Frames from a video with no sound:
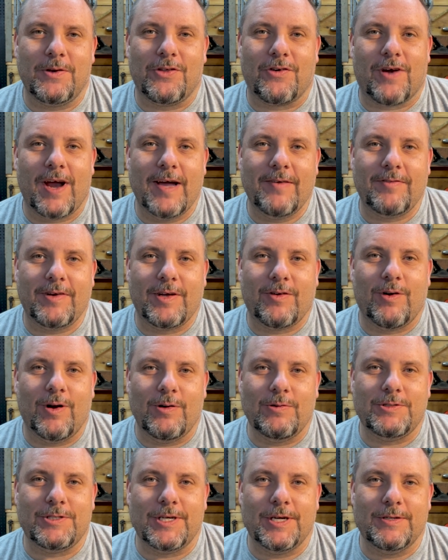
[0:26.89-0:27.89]
of the Crafty
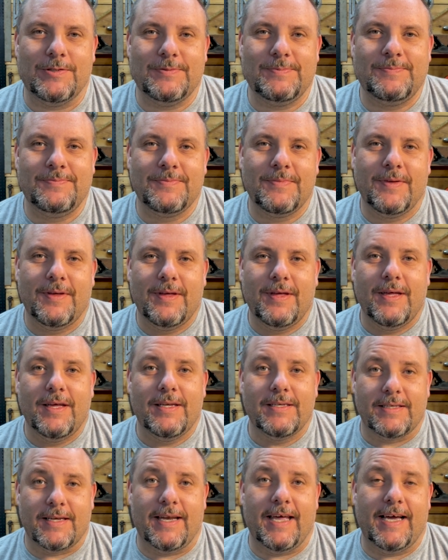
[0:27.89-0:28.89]
Crow Show.
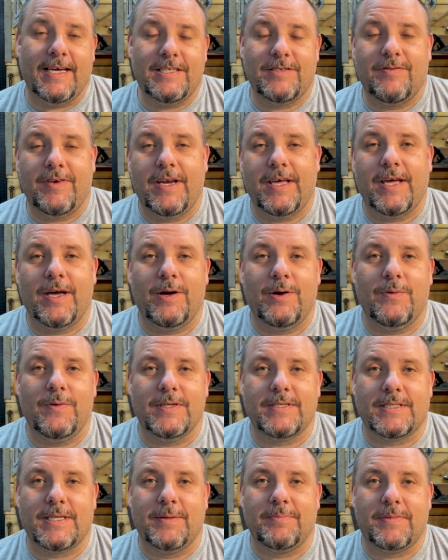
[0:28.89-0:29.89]
Today's video
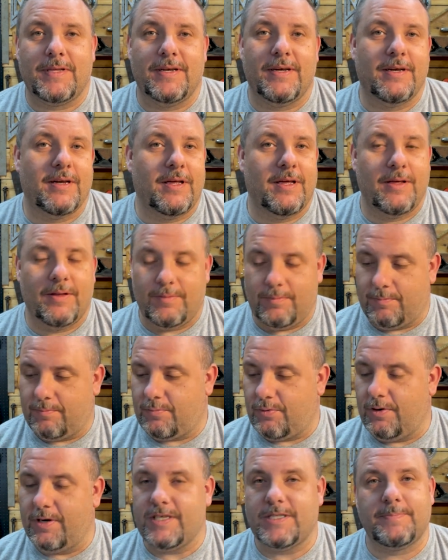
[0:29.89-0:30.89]
is something
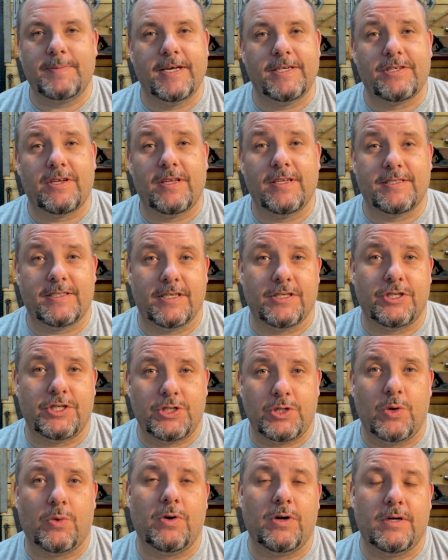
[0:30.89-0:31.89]
pretty special. It's a
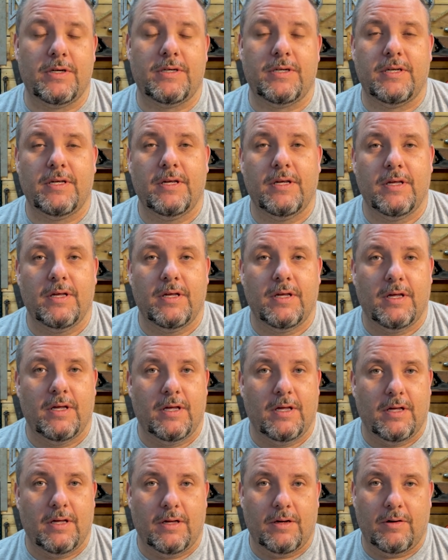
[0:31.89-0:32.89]
short
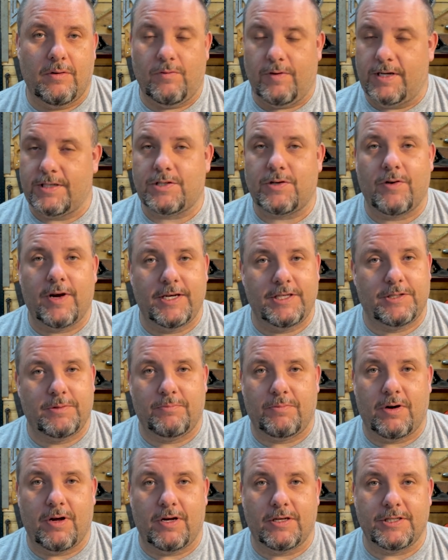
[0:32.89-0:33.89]

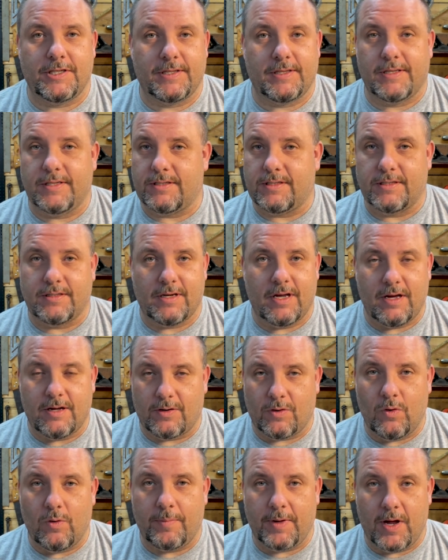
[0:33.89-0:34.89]
restoration project. This is
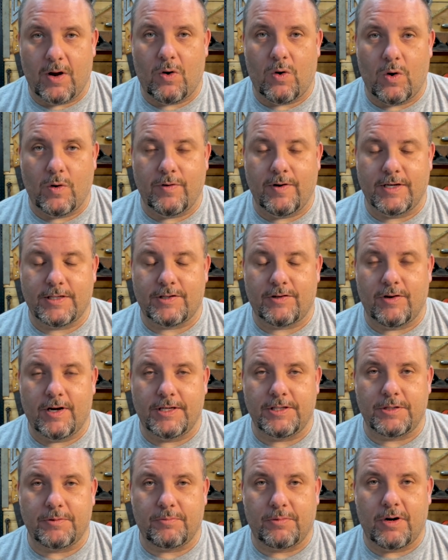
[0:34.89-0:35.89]
not going to be a hard
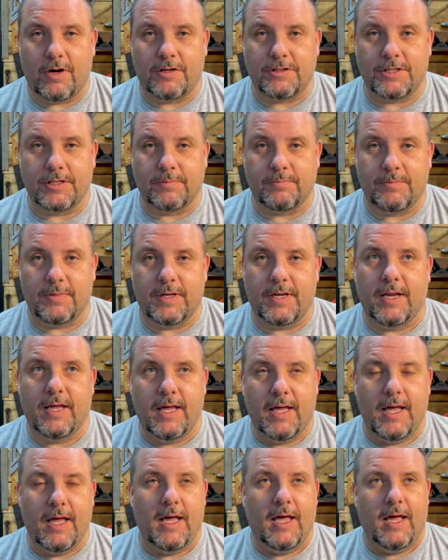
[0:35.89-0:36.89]
restoration project, but
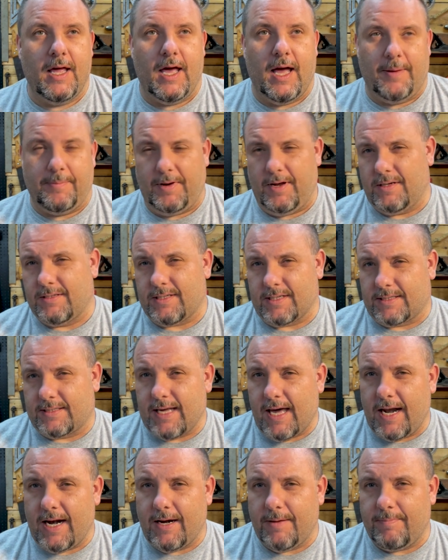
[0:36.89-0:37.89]
I'm not as
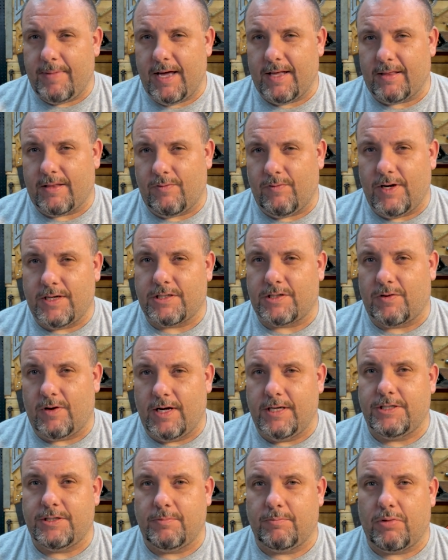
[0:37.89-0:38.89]
excited about the
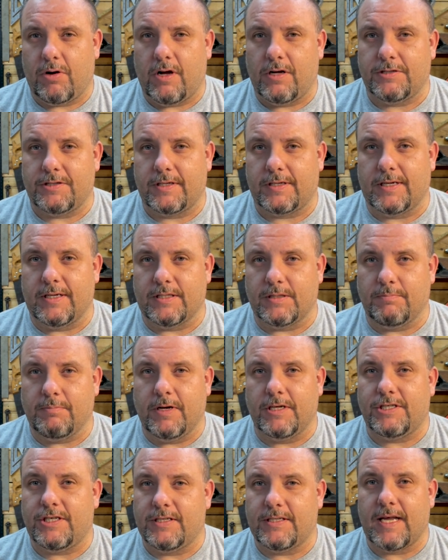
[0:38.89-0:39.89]
restoration project as
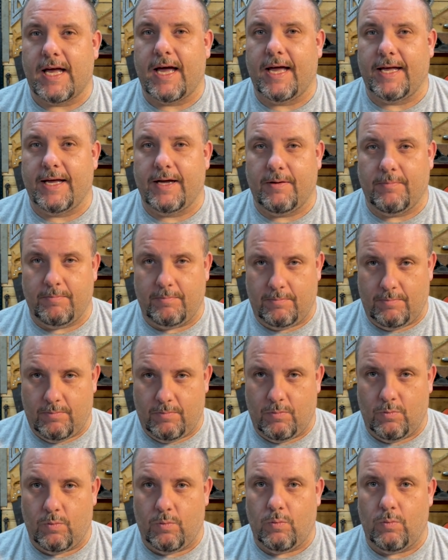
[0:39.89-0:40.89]
much as I am
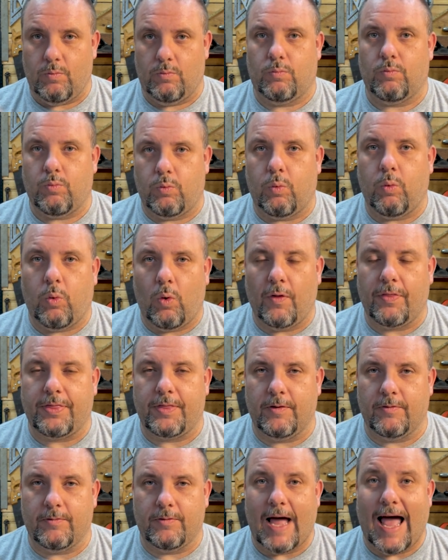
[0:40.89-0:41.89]
what the